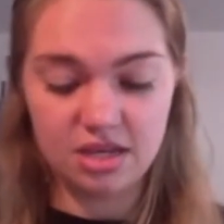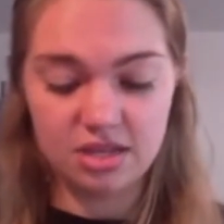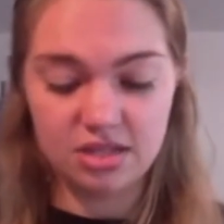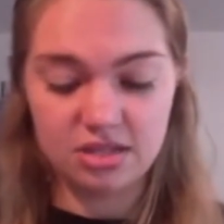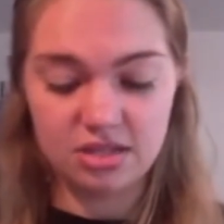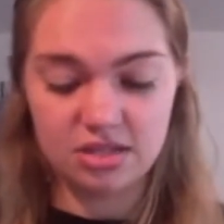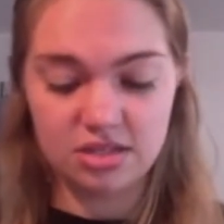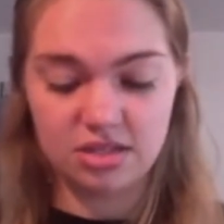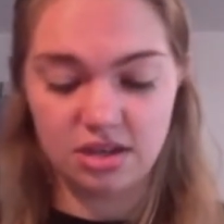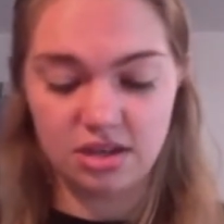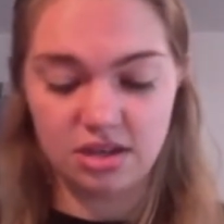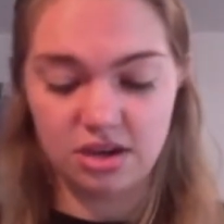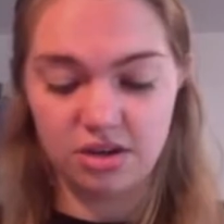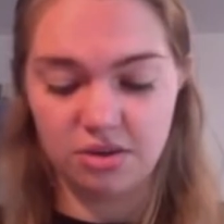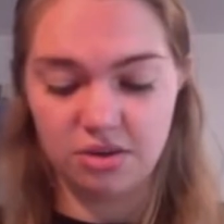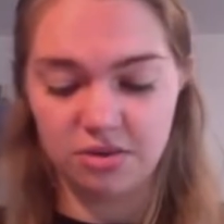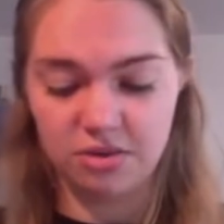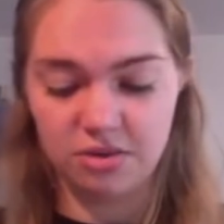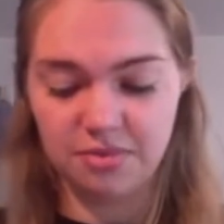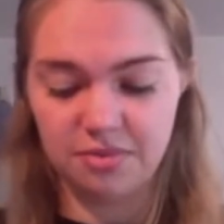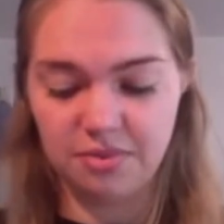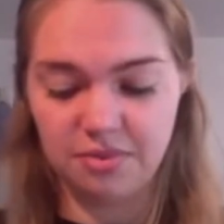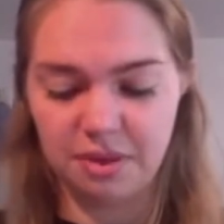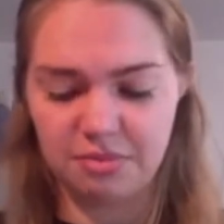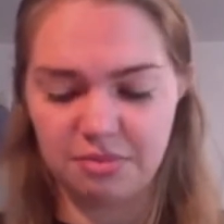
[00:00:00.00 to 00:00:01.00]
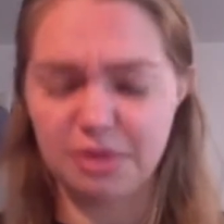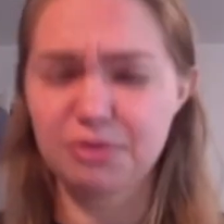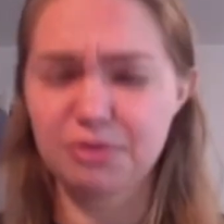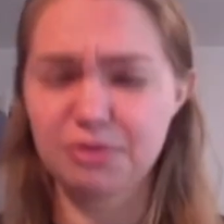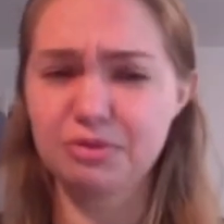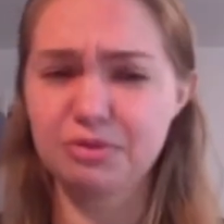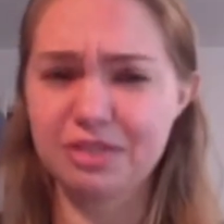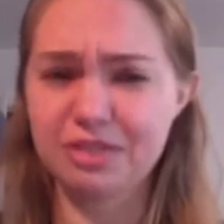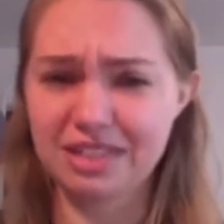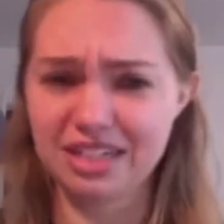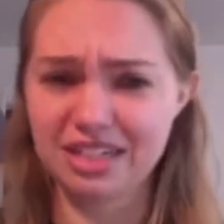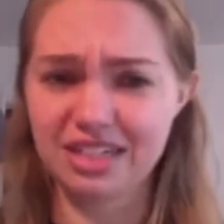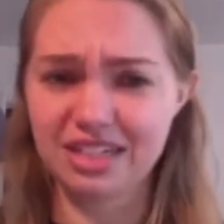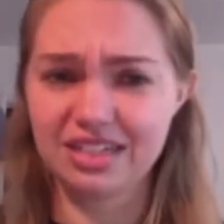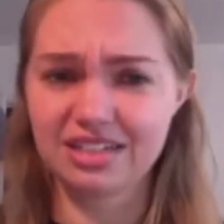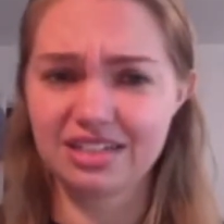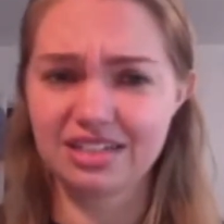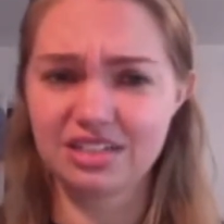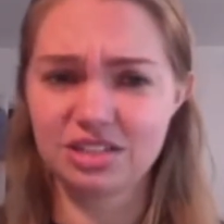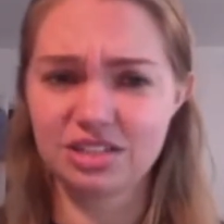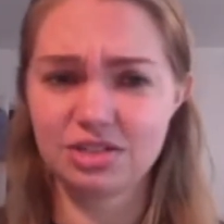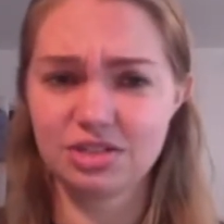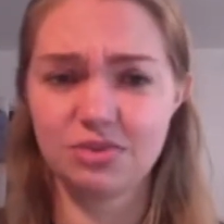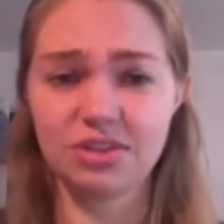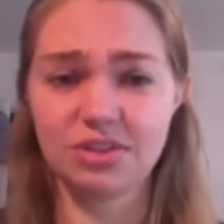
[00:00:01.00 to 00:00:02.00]
So I'm not really
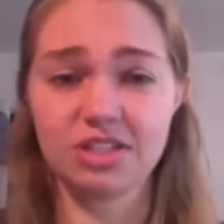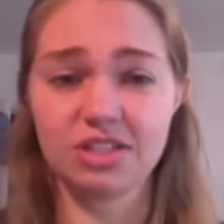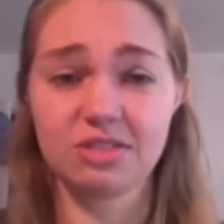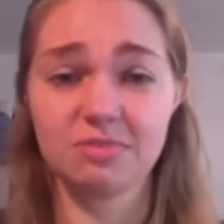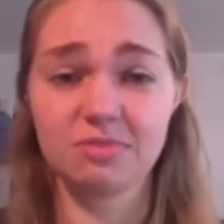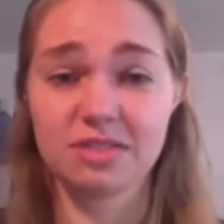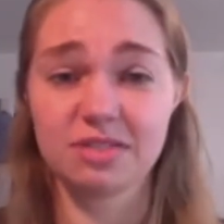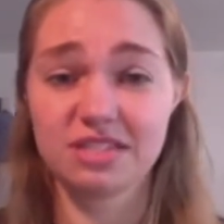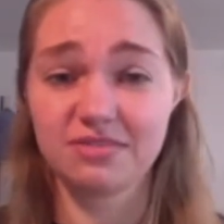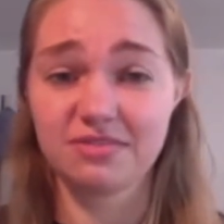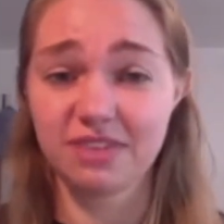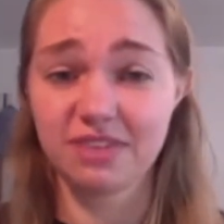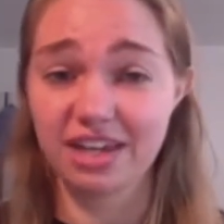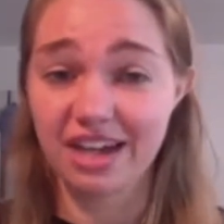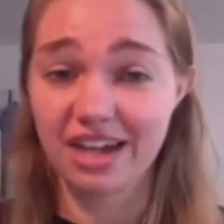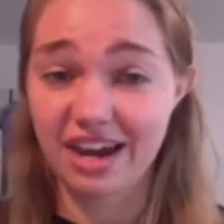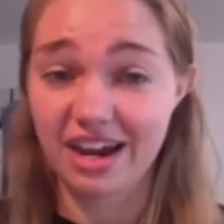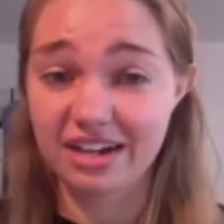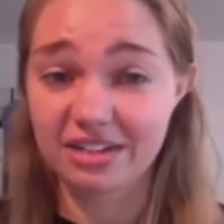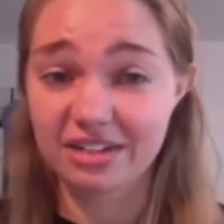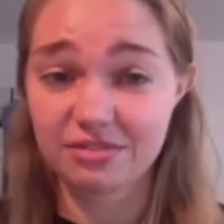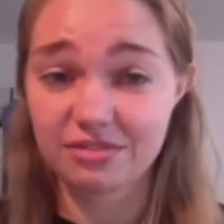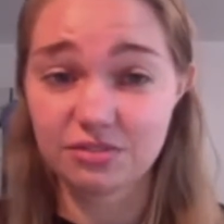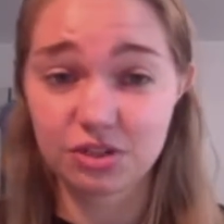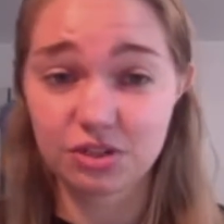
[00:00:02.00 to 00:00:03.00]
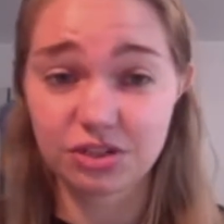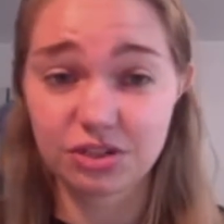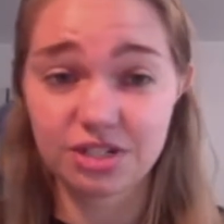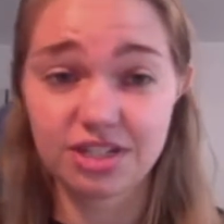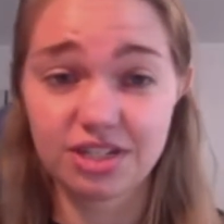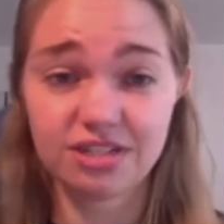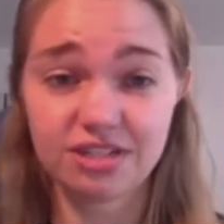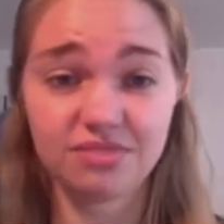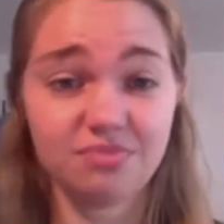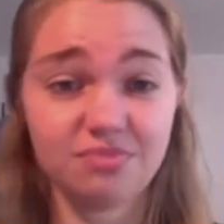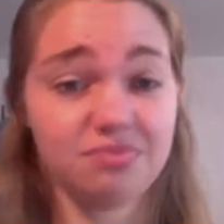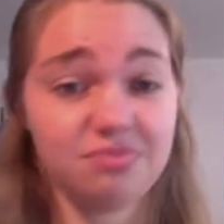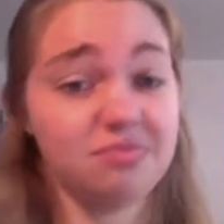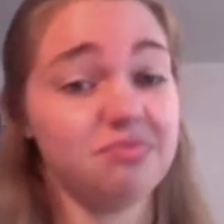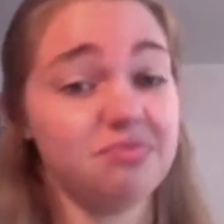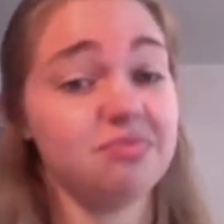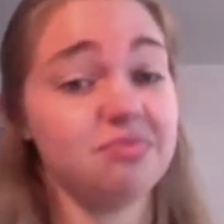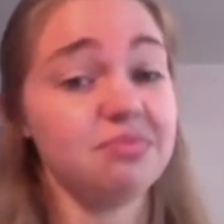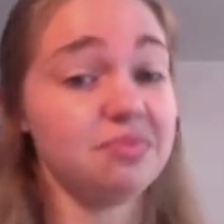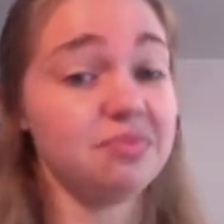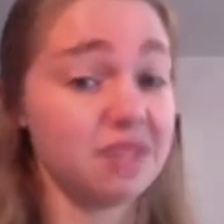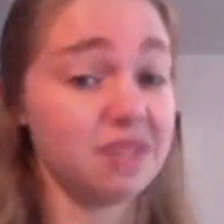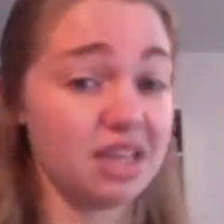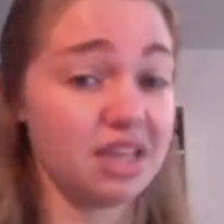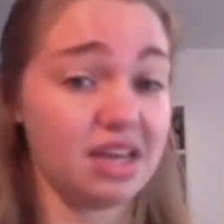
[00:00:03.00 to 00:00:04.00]
doing a specific kind of tree.
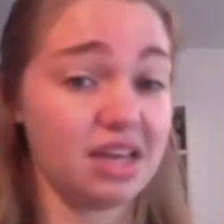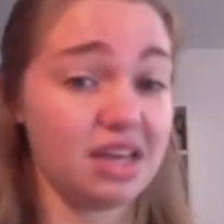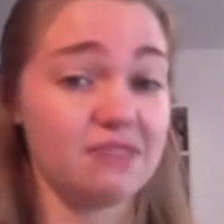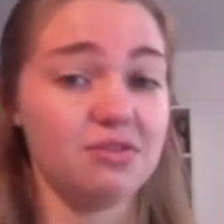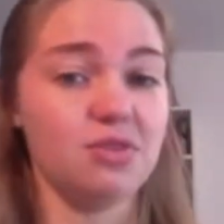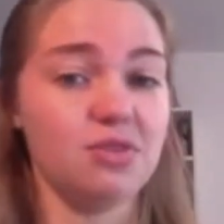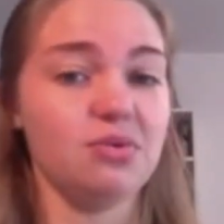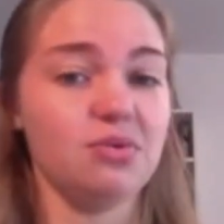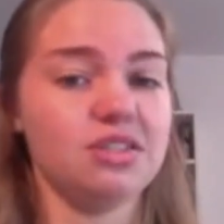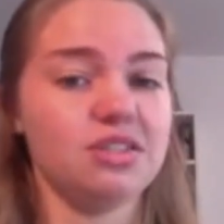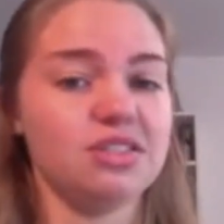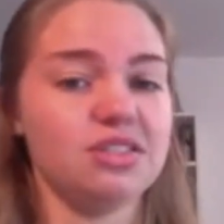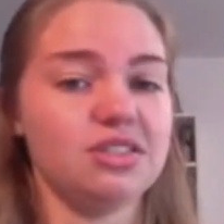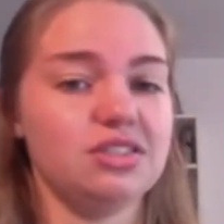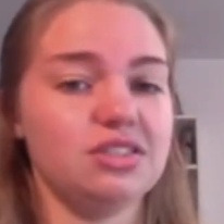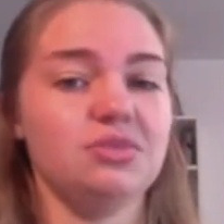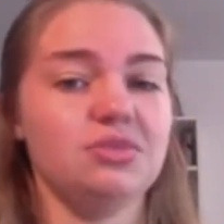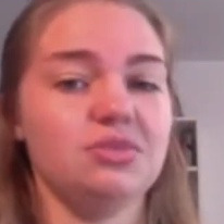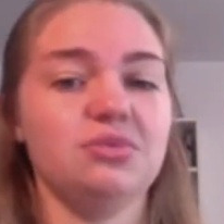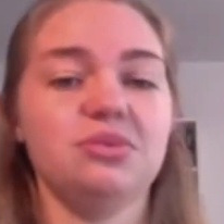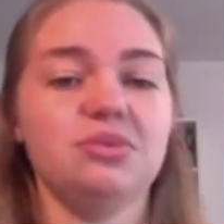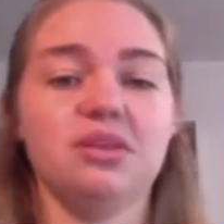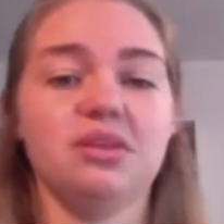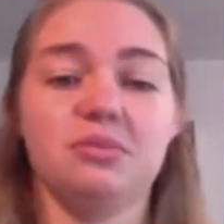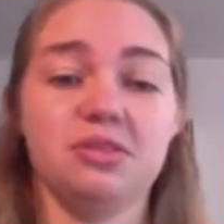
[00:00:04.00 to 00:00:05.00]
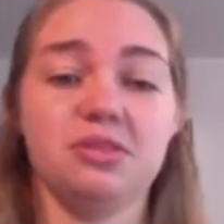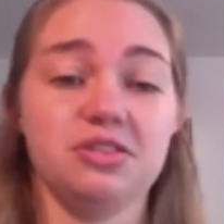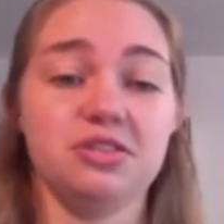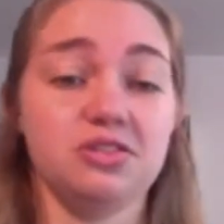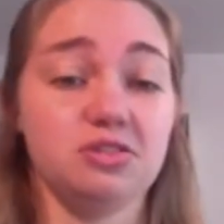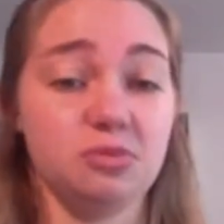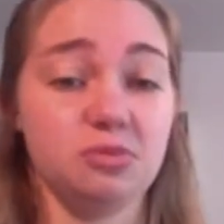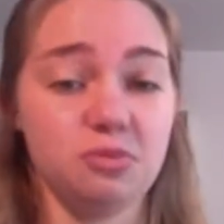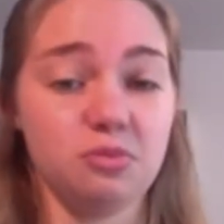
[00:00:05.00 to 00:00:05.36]
If you want to, that'd be super